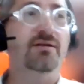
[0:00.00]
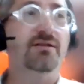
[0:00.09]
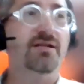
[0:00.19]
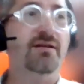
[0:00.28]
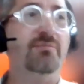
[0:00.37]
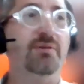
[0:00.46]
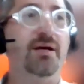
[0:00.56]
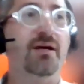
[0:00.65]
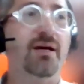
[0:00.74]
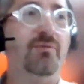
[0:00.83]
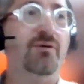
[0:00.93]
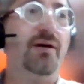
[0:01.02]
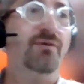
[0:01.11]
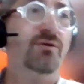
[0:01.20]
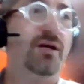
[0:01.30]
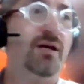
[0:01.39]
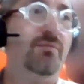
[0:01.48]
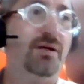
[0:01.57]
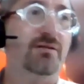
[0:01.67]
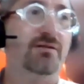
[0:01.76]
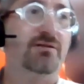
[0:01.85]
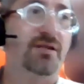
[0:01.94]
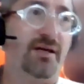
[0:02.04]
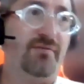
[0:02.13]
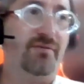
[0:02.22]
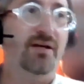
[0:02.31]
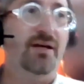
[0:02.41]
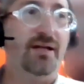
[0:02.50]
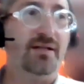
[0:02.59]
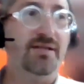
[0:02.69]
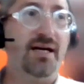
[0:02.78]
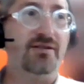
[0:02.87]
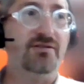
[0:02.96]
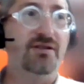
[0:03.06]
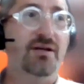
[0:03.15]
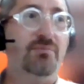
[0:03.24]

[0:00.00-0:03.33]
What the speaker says: to say that Bnei Chet would have no claim because it's a gift. That's nice.